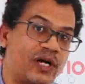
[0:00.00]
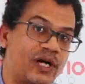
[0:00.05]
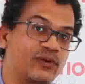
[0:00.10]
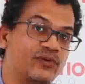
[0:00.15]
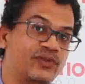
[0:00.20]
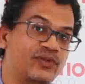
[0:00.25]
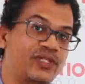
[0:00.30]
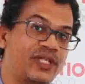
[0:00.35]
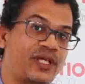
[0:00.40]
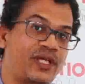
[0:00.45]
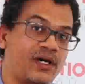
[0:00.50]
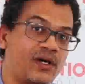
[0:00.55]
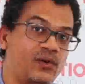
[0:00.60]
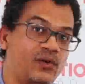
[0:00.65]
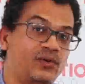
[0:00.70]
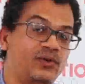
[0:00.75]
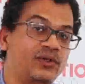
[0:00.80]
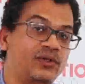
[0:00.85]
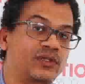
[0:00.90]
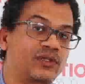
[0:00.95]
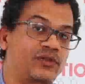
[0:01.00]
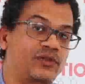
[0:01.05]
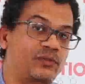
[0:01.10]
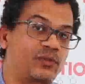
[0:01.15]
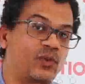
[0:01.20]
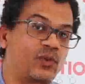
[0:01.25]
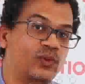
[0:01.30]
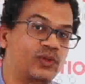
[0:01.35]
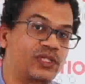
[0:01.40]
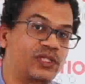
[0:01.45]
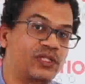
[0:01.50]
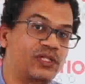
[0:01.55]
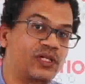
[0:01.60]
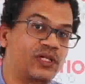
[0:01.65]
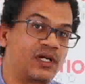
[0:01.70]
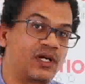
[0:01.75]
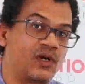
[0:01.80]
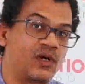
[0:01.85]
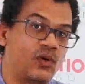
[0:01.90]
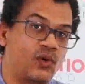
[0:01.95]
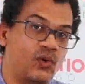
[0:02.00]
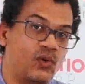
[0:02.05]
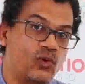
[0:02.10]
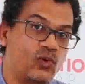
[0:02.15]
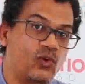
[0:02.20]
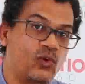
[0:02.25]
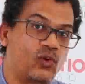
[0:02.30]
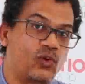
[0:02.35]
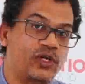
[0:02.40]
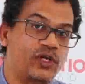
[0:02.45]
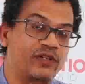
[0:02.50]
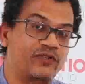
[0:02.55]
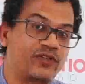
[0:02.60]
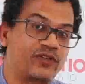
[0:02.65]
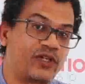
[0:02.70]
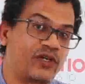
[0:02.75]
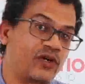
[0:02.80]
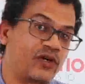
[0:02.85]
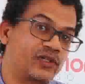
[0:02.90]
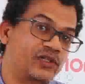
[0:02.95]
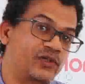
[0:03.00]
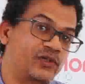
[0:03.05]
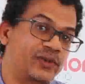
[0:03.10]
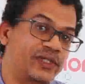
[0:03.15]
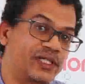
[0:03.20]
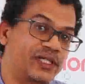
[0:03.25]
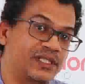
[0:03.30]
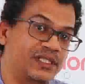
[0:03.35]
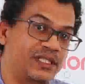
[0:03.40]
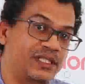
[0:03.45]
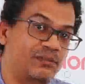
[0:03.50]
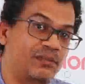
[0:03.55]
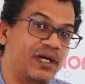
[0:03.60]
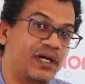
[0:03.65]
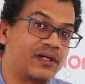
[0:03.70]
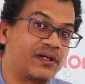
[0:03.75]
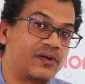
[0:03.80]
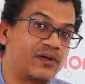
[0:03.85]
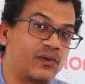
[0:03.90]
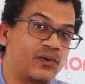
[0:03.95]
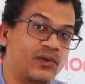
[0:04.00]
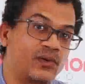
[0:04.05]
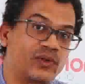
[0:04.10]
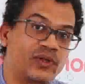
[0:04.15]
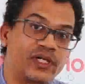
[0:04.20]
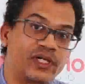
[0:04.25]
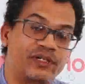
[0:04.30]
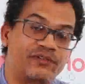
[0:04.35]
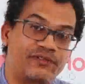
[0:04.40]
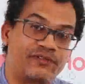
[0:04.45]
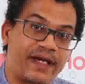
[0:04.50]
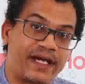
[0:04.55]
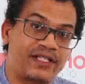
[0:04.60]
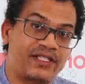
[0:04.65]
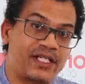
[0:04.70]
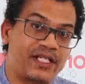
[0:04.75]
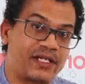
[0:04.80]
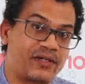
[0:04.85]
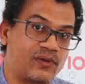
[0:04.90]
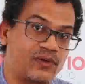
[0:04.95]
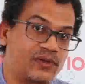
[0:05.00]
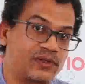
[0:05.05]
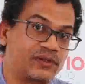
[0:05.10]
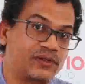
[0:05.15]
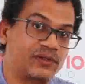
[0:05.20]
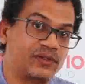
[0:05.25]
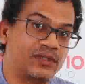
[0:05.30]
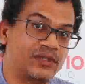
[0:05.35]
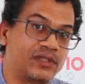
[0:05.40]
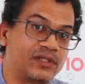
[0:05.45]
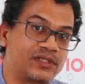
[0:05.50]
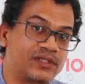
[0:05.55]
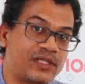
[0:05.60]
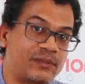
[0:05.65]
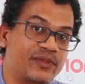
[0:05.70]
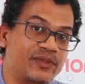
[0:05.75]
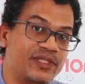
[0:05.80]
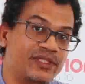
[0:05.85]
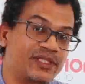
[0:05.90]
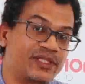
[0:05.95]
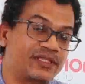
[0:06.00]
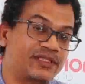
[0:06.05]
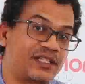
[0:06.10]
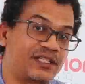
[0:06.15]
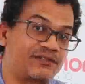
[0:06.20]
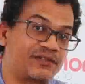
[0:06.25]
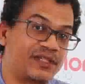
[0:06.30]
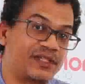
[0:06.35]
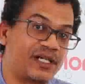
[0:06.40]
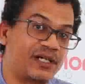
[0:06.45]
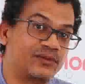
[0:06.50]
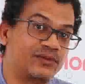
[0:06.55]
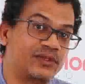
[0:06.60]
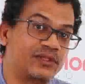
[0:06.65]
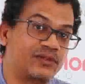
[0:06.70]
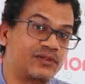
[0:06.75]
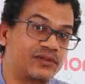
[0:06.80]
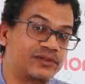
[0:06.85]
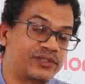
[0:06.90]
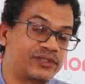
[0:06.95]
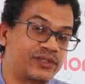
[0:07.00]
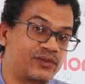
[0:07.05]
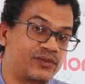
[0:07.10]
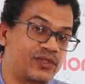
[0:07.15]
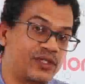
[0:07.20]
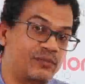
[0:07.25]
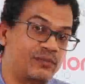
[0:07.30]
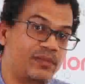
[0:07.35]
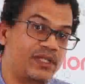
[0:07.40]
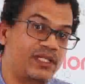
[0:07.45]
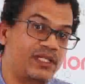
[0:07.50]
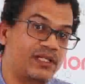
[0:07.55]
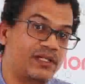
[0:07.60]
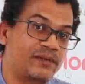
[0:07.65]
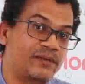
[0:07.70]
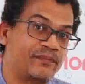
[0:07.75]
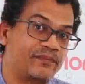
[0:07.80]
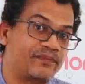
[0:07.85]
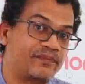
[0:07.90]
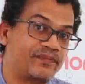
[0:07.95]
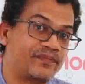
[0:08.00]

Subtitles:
ground their own reporting, or if they are doing a debunk or a fact check on something that they've encountered on social media.